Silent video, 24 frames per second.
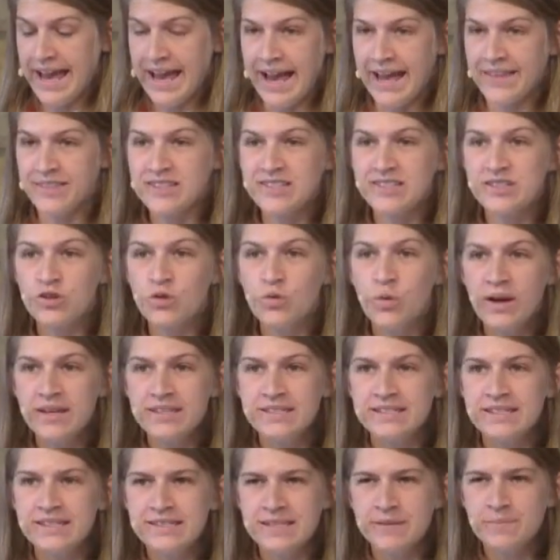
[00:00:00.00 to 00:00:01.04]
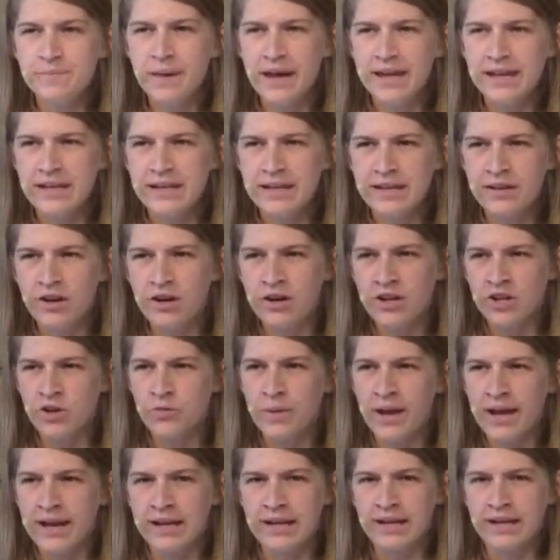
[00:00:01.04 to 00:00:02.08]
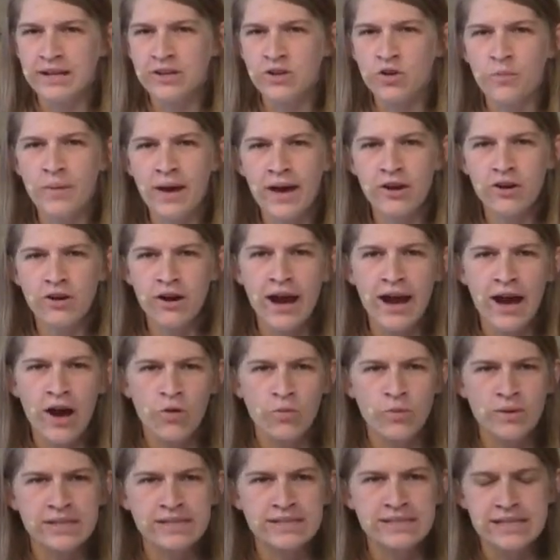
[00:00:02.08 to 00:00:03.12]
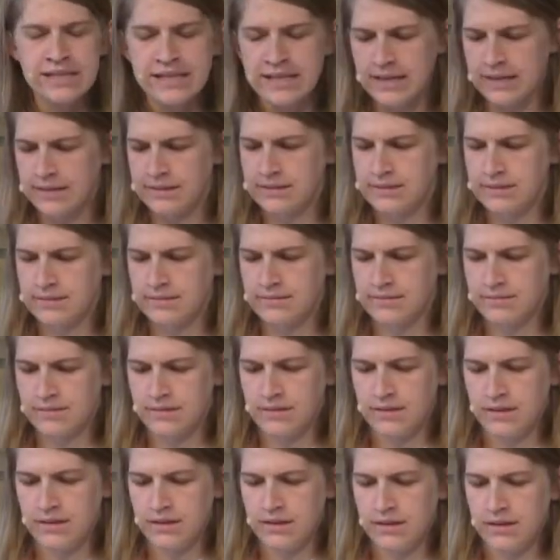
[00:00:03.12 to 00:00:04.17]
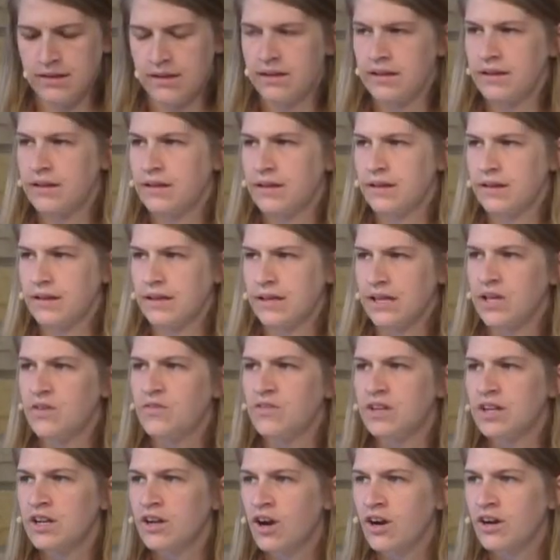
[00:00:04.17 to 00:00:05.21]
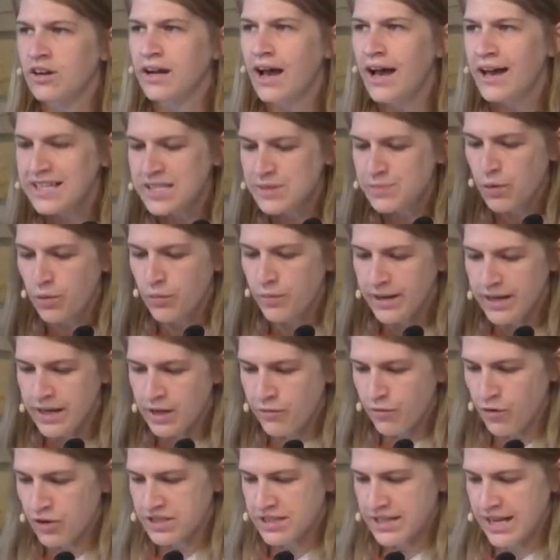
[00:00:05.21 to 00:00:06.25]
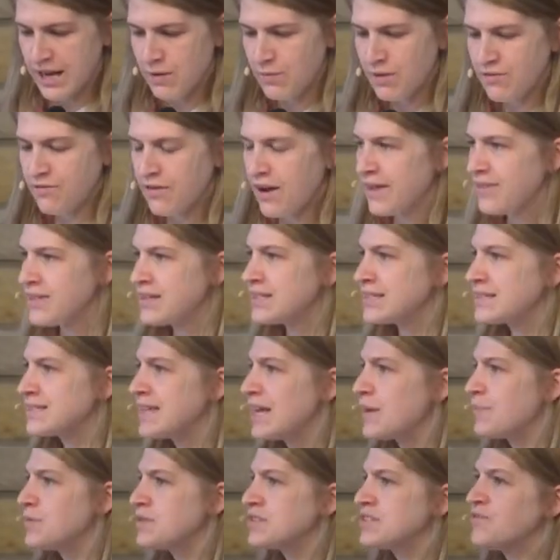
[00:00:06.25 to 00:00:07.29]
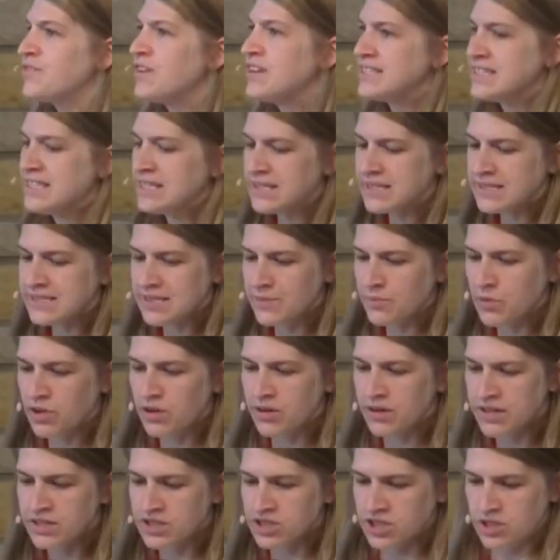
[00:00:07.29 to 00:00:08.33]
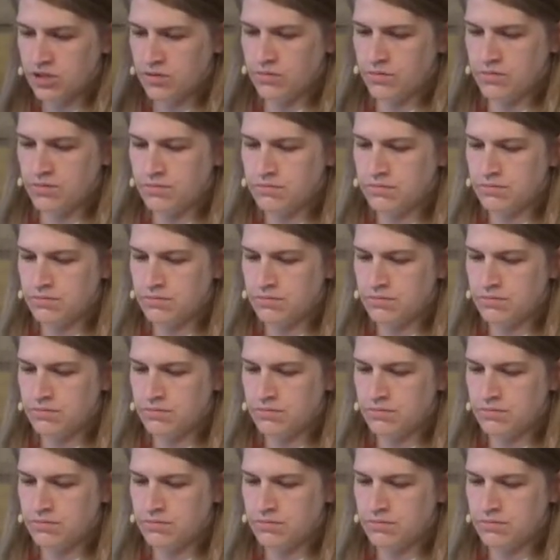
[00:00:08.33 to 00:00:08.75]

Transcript: And this quest is embedded in our humanity, no matter how we seek it. Even in our gospel reading for today, we find the disciples facing a similar issue.